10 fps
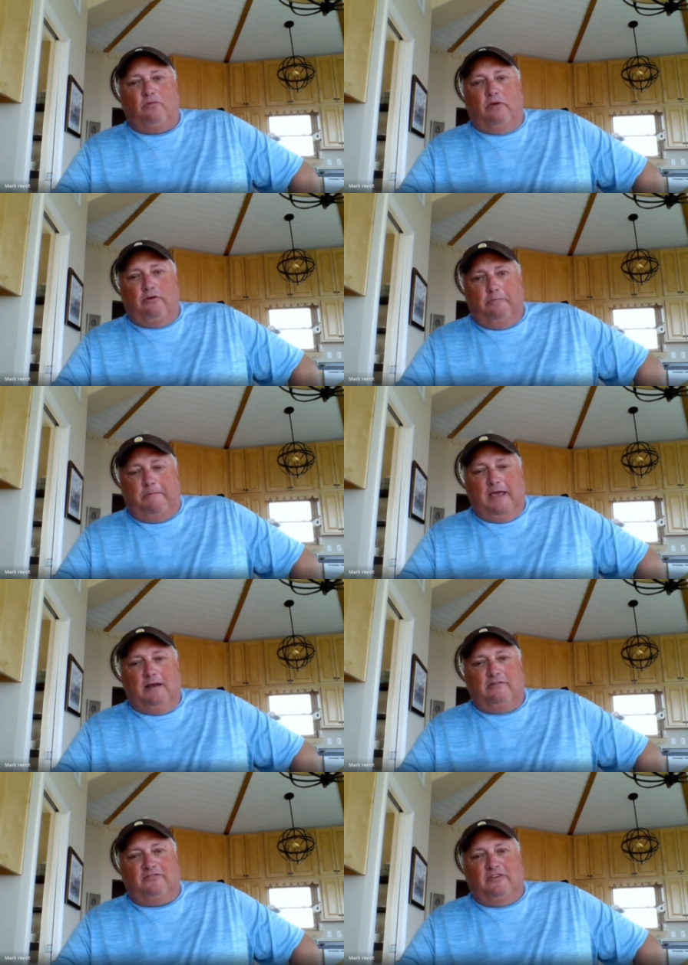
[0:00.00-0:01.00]
whether you're
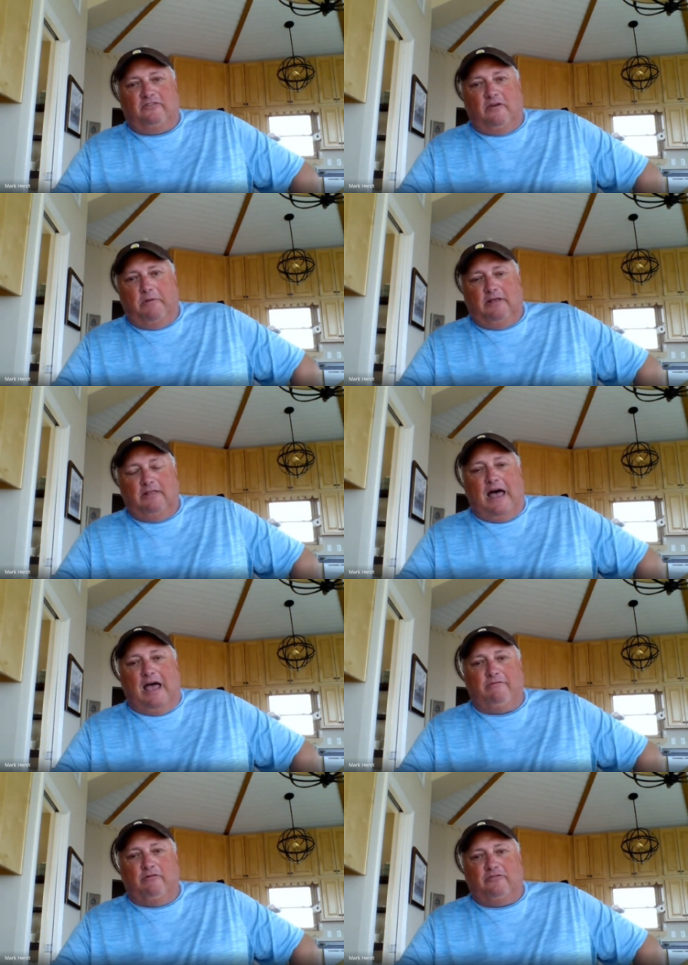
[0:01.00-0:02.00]
paying to see somebody
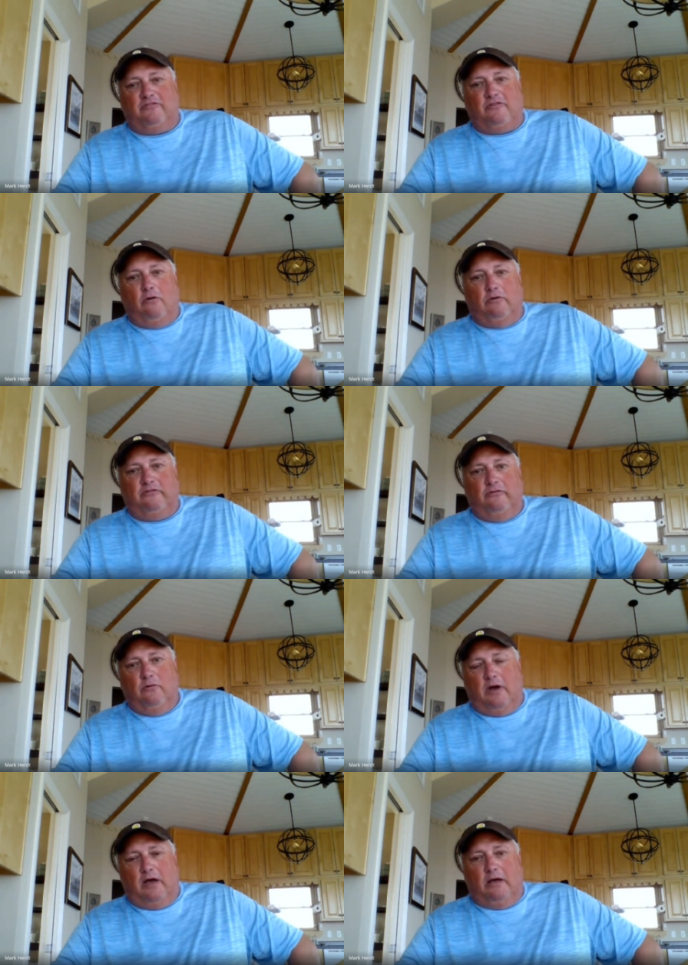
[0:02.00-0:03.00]
live or just going
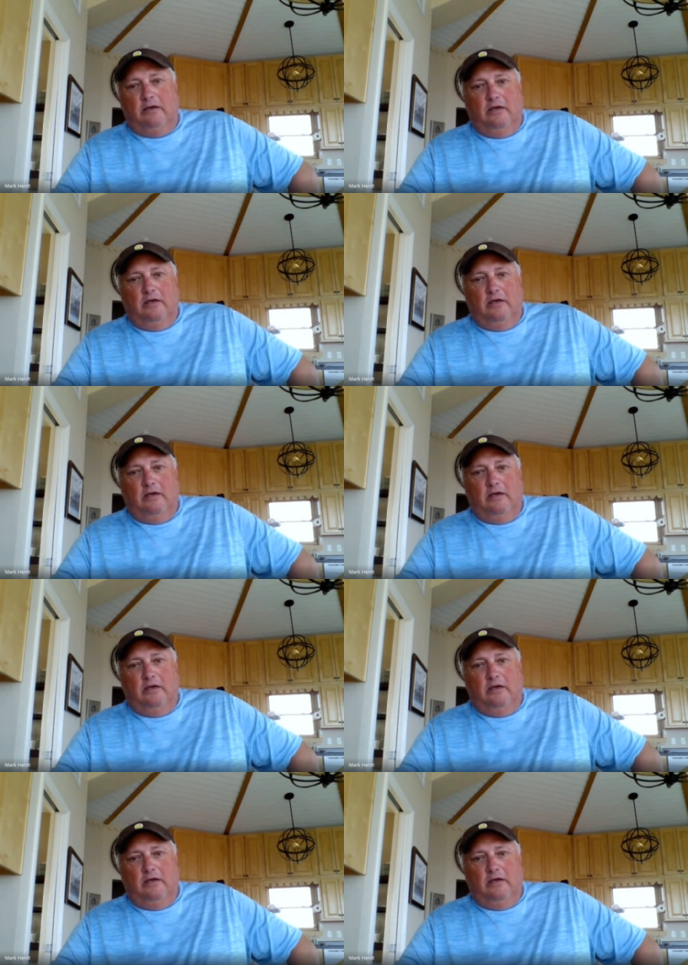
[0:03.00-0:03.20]
to uh,